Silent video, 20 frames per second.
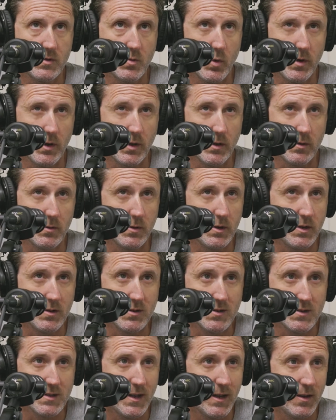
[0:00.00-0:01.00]
23
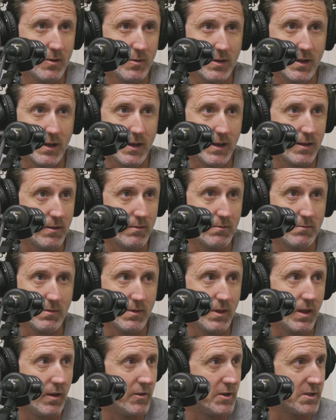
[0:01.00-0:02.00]
years now, and I
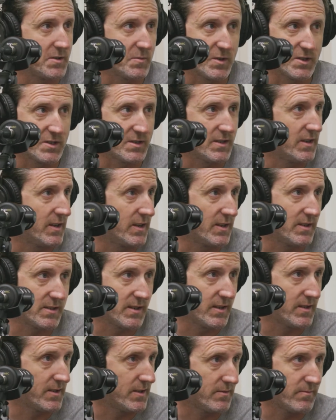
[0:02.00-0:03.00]
love it as much today as
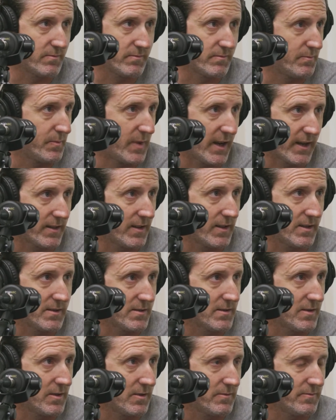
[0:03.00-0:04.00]
I did back then.
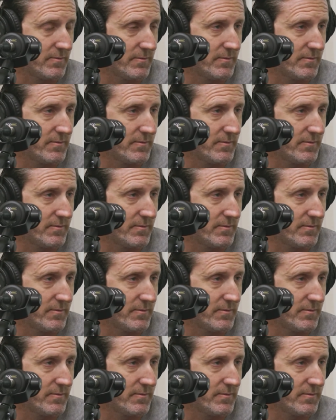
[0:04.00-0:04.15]
So